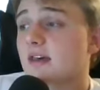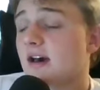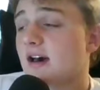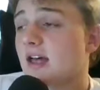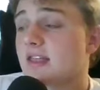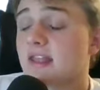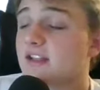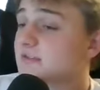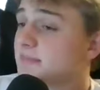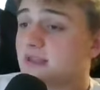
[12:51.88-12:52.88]
uh, and they
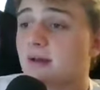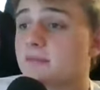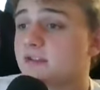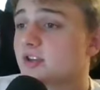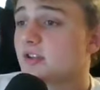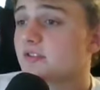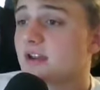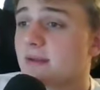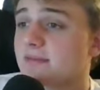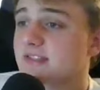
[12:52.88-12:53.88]
just beat up each other.
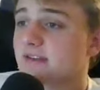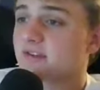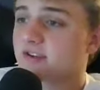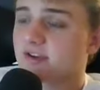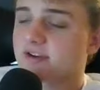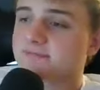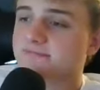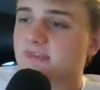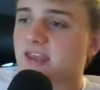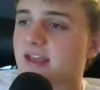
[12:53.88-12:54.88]
It happens every year.
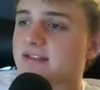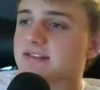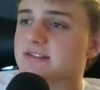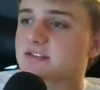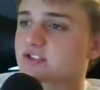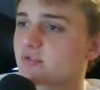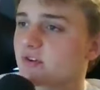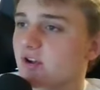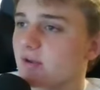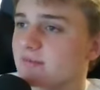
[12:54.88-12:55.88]
Kansas
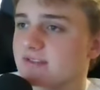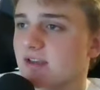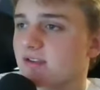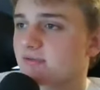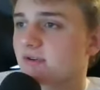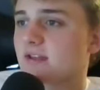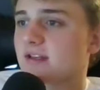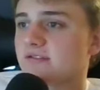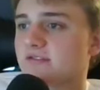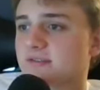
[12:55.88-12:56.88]
destroy Oklahoma State on the road.
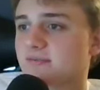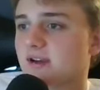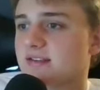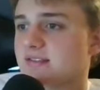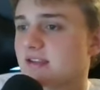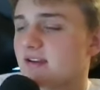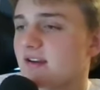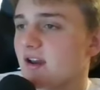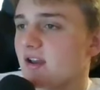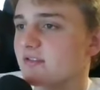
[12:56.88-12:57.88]
Not too surprised there.
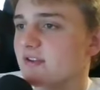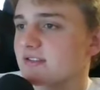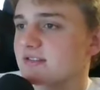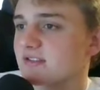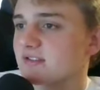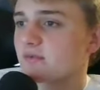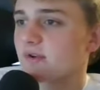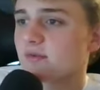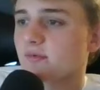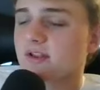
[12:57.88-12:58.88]
Hunter Dickinson,
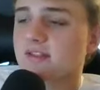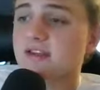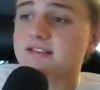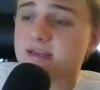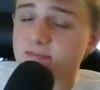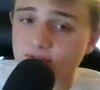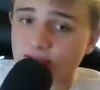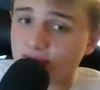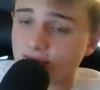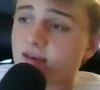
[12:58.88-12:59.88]
21. Nick
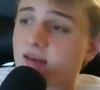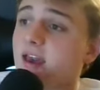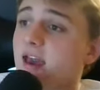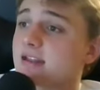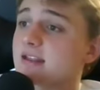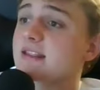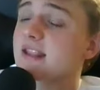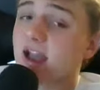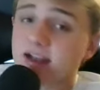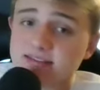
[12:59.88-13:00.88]
Timberlake had a
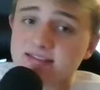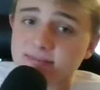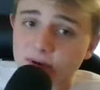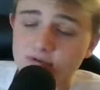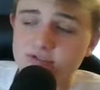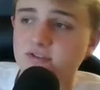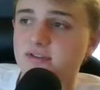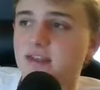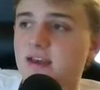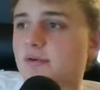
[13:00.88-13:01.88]
nasty poster
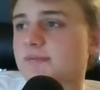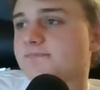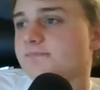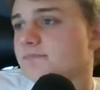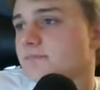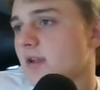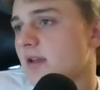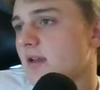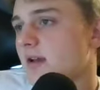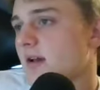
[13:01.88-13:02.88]
in that one.
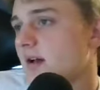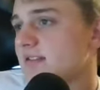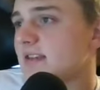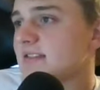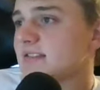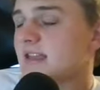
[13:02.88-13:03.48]
Uh, Texas